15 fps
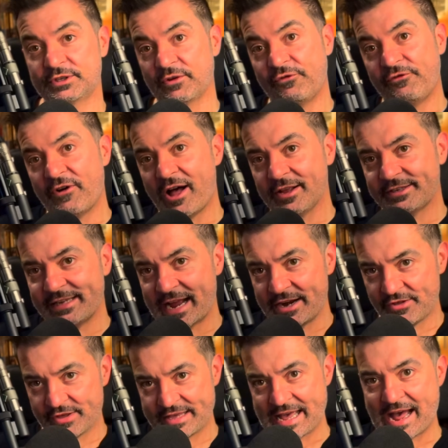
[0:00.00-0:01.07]
the far side
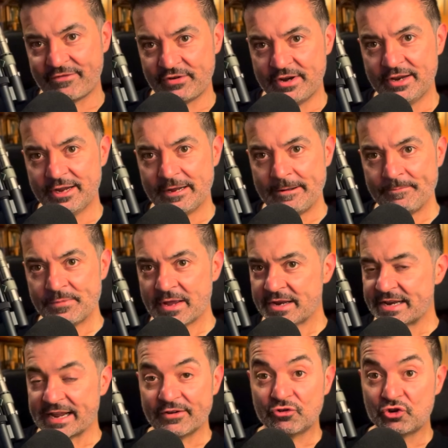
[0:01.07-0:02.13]
of the cavern.
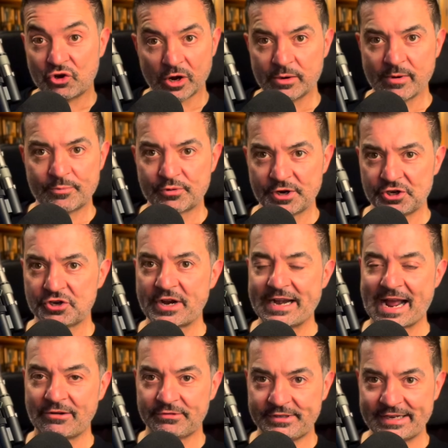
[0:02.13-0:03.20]
Now, you've got to appreciate
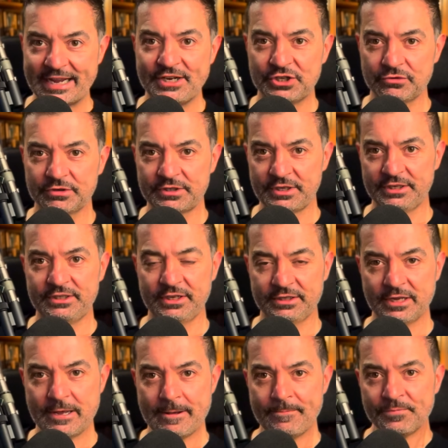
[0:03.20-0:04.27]
how dangerous this is.